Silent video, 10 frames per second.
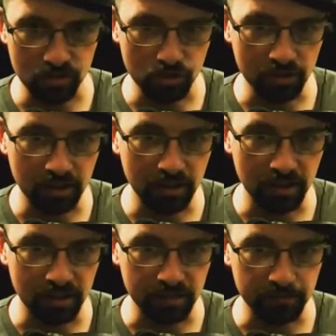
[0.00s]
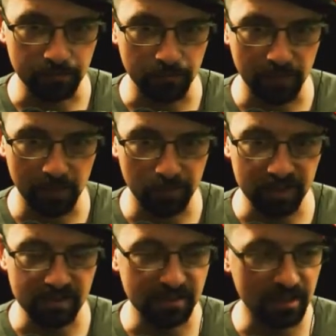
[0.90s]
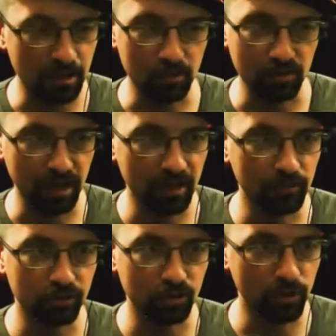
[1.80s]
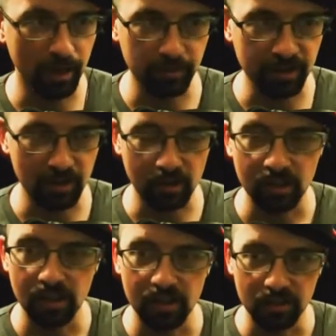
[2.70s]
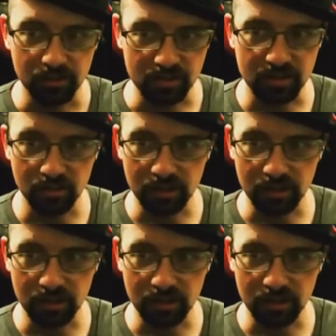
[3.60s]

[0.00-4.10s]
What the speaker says: journey pieces, however crappy they are. they're still going